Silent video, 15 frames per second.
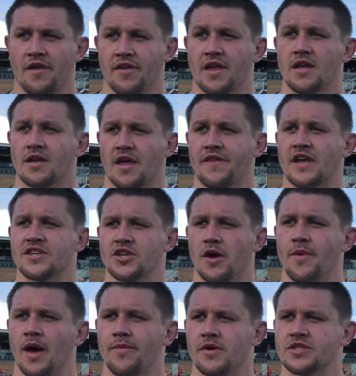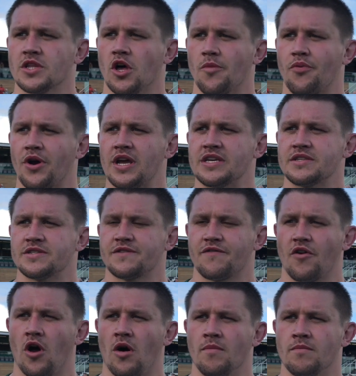I think I think it's got to be up. There's a lot of praise
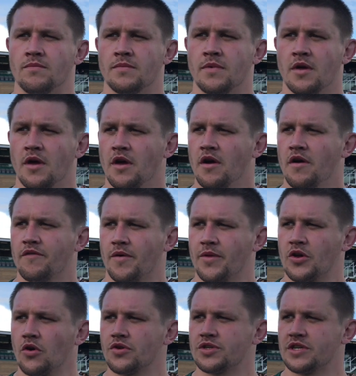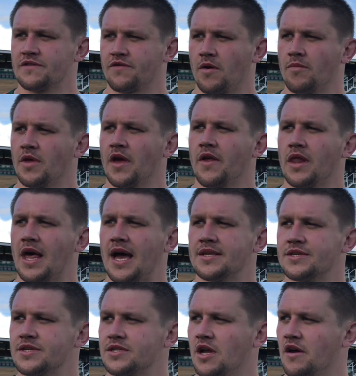from from coaches, from the other
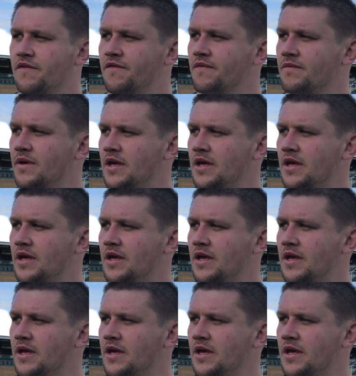lads and stuff.